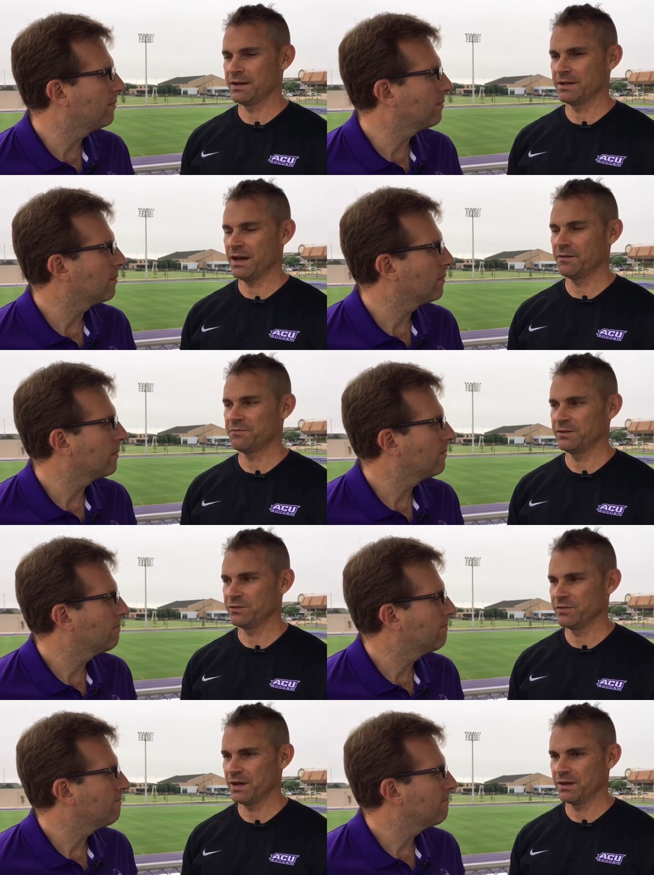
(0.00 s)
Speaker 1: the
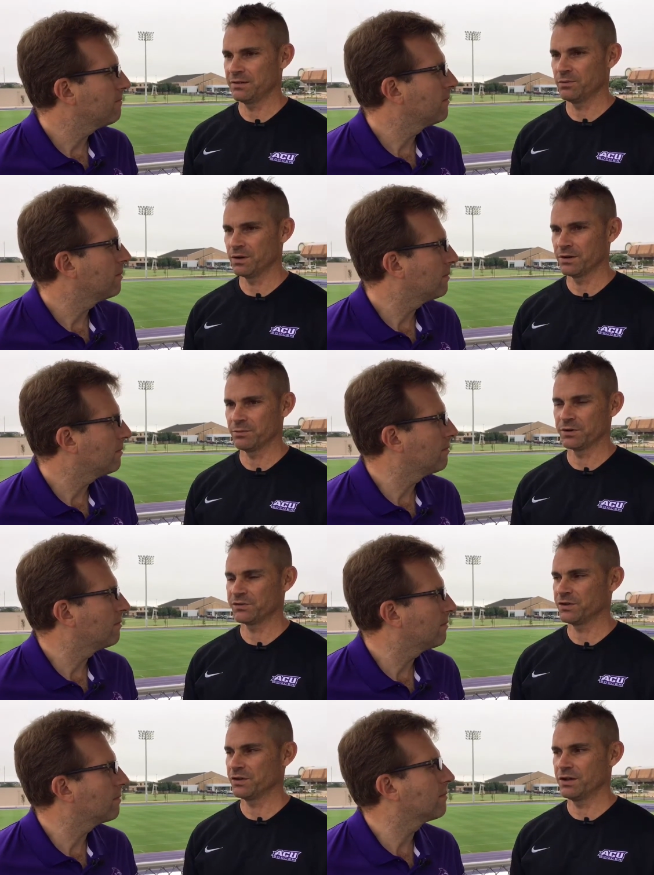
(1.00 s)
offensive end, we're we're
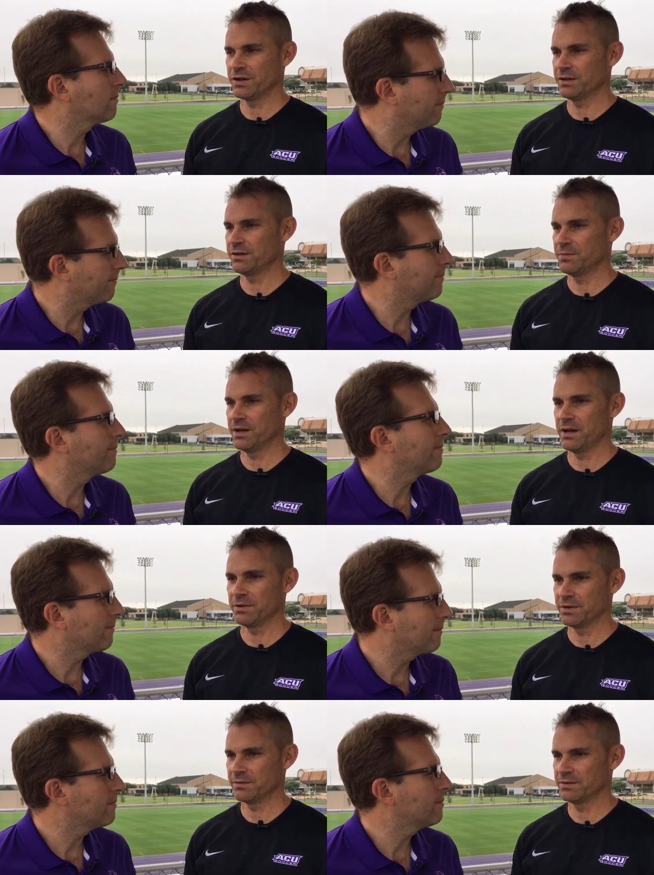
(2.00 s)
still looking to be
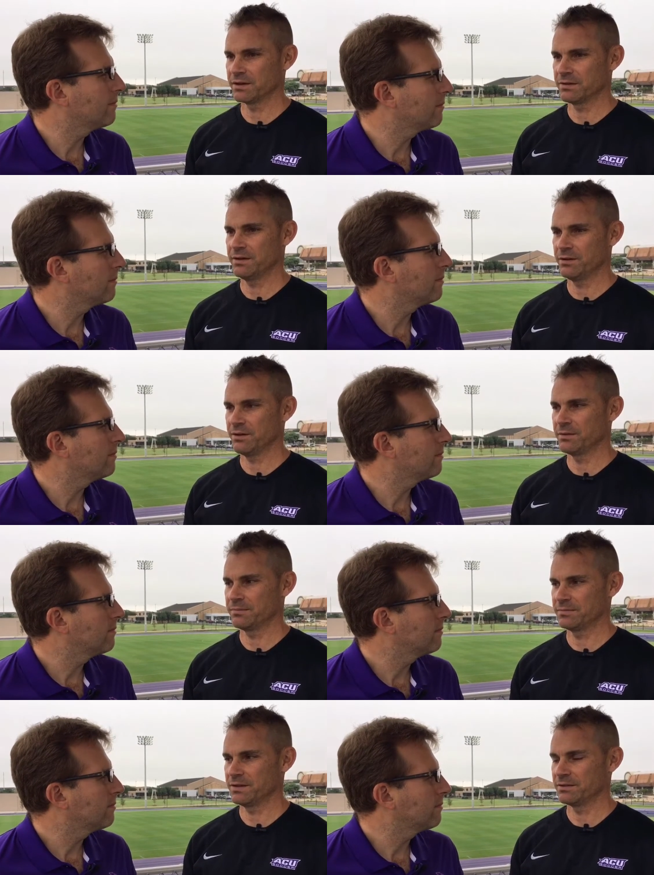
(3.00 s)
able to, to you know to,
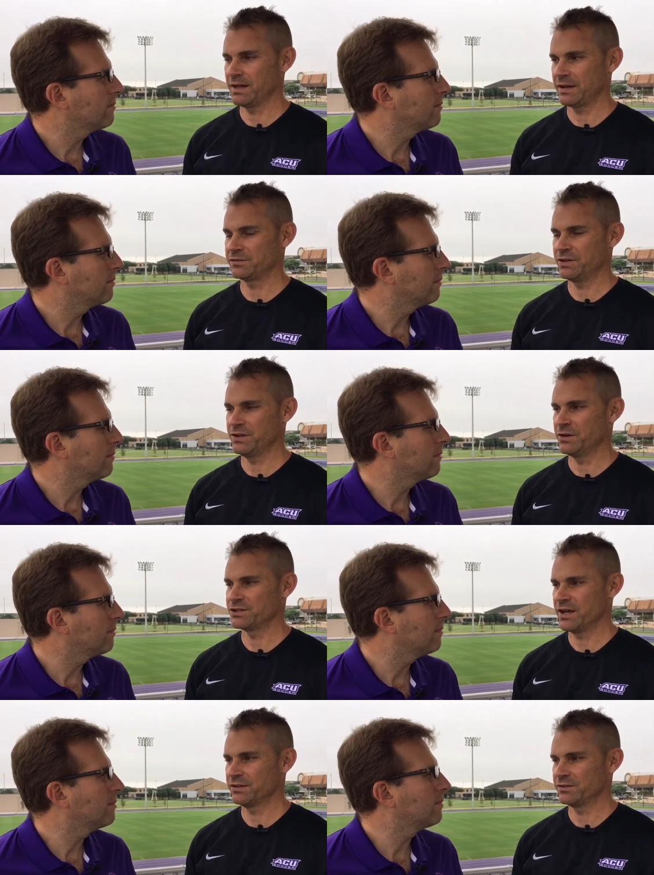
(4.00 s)
to, execute our
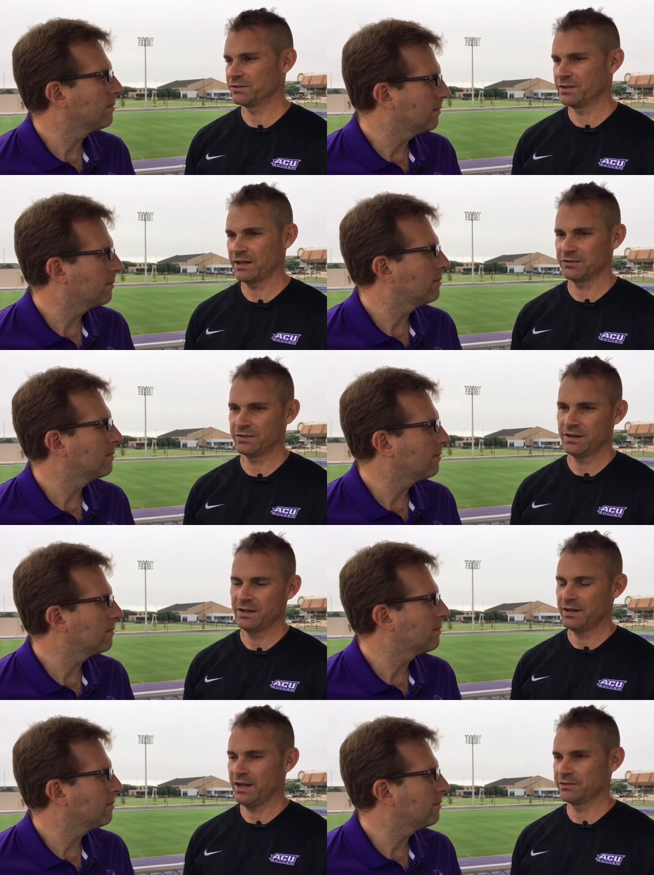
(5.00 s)
chances, and that's
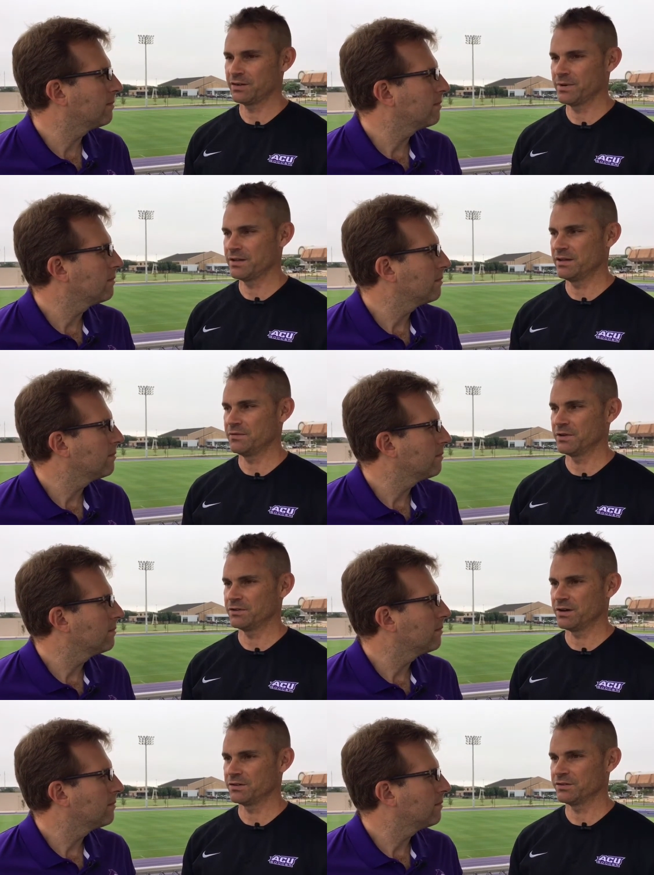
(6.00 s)
that's going to be the difference
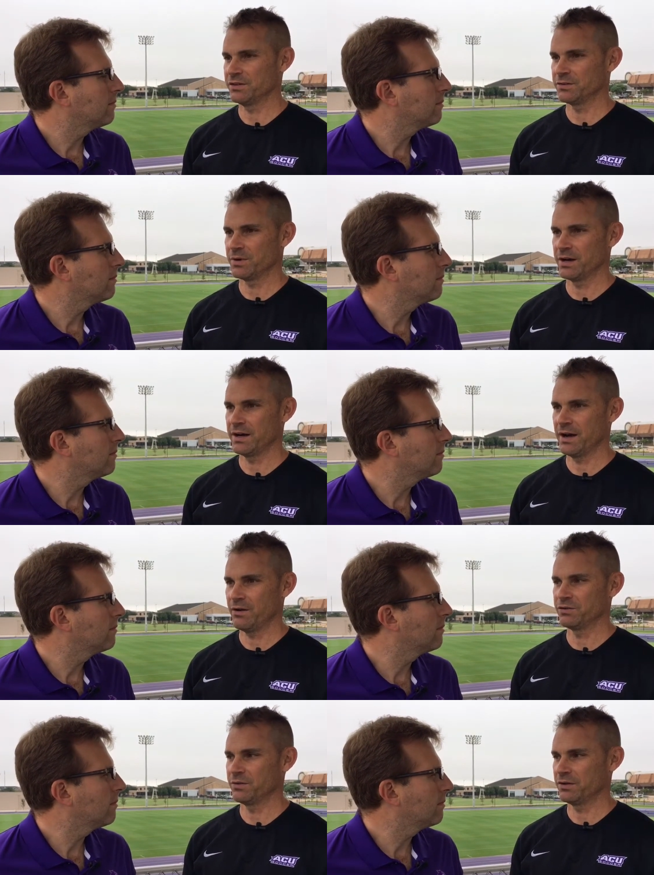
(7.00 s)
in our season right now
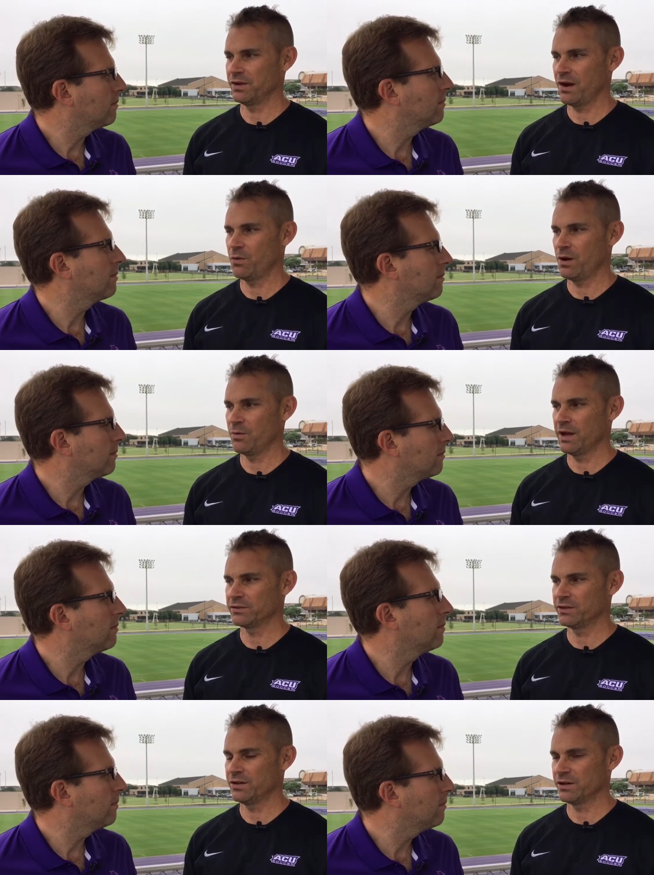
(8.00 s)
is, is how well we
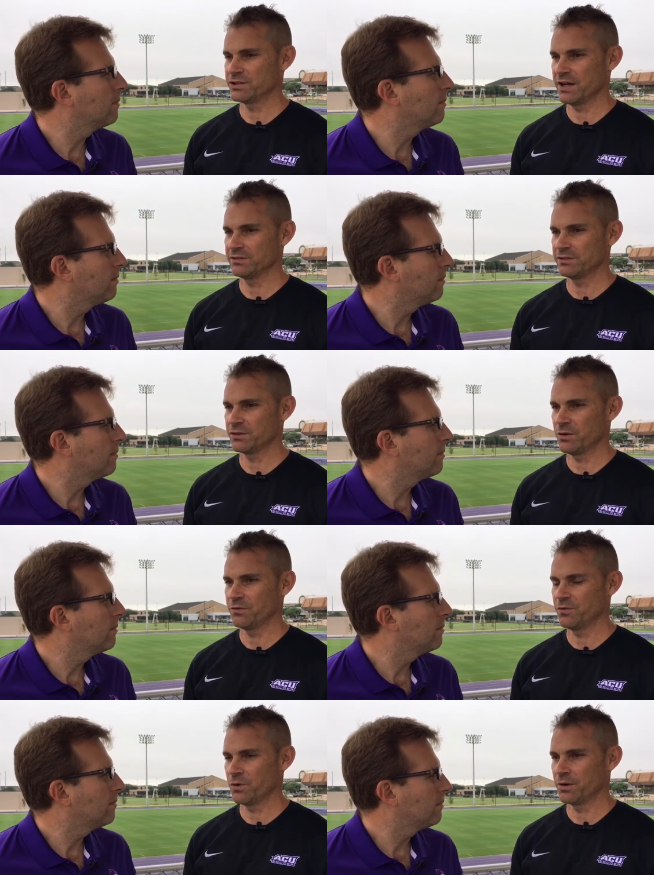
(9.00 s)
execute our chances going
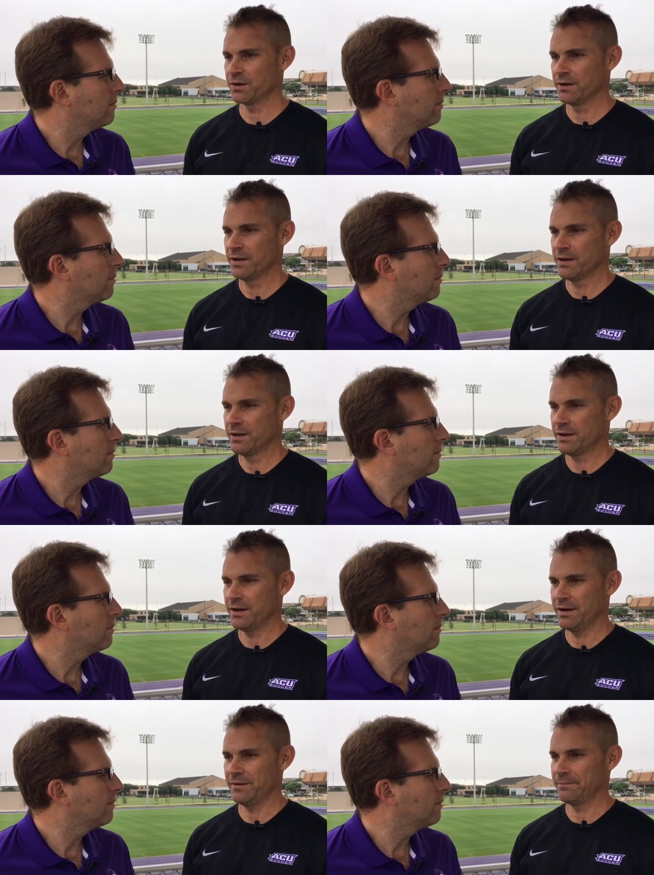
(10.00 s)
forward.
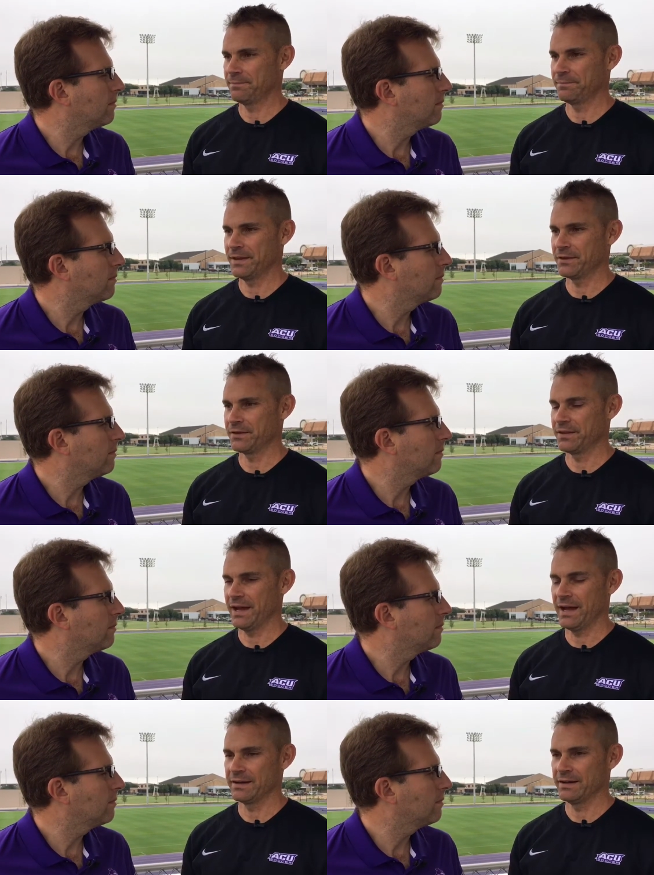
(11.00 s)
Um, other than
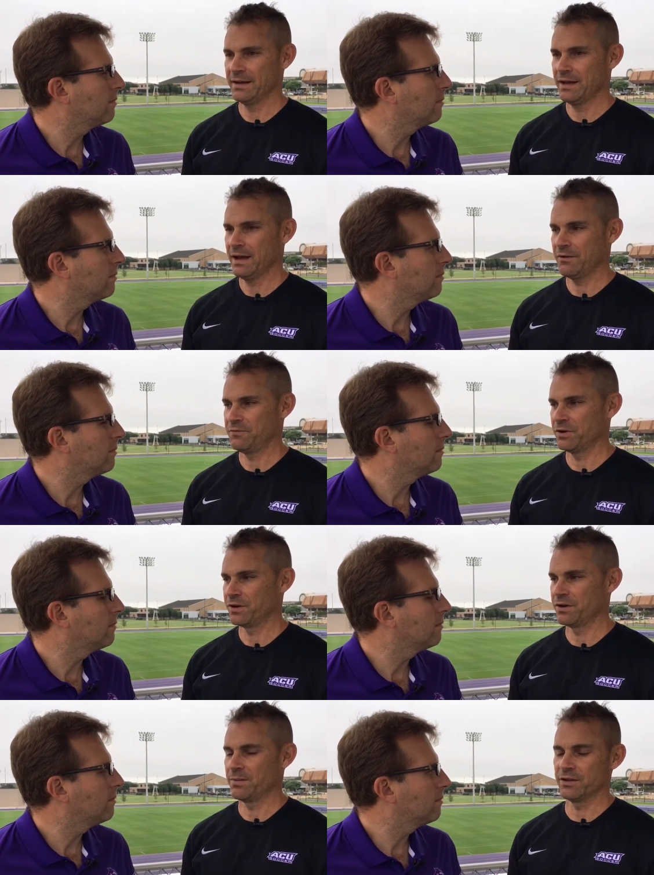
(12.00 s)
that, I feel
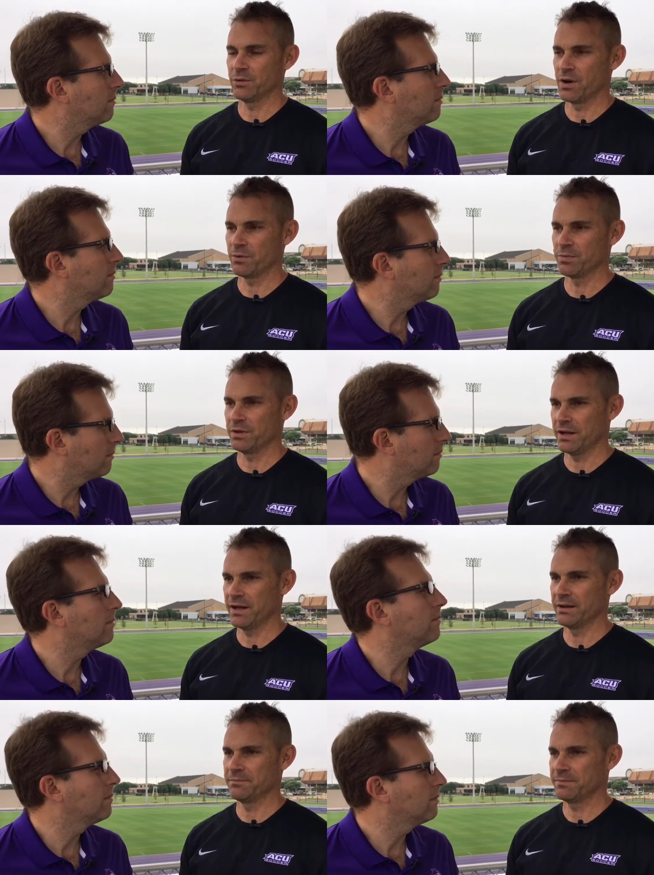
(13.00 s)
good about the way we're
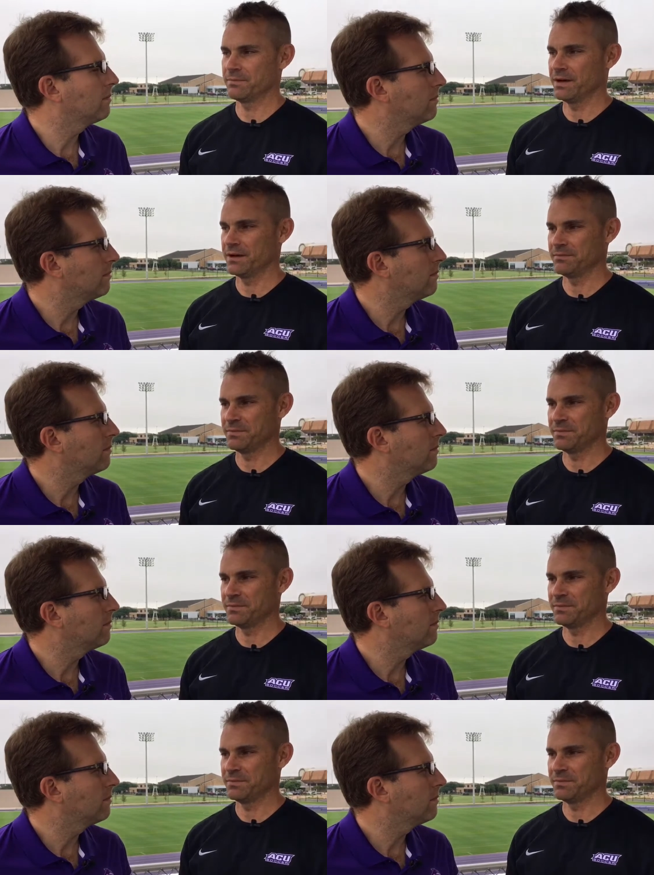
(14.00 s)
playing, but you